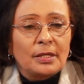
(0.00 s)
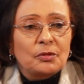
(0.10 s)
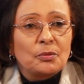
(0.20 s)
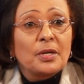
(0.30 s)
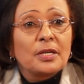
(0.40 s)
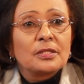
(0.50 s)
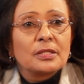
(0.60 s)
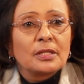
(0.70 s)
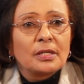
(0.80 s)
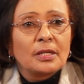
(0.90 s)
it
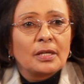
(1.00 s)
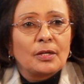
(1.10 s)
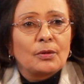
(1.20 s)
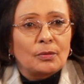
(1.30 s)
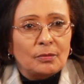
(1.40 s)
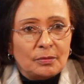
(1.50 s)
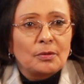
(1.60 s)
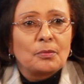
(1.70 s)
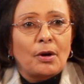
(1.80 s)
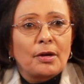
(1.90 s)
makes uh, you know,
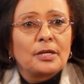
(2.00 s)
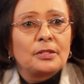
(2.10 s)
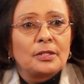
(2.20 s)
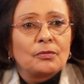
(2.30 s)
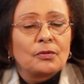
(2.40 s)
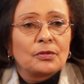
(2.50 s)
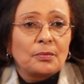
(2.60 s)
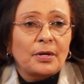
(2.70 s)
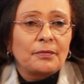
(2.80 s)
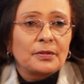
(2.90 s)
a priority for the
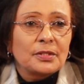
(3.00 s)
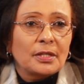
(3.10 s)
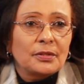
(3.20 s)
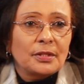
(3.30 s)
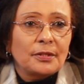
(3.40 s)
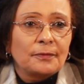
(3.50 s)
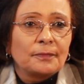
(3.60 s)
private sector.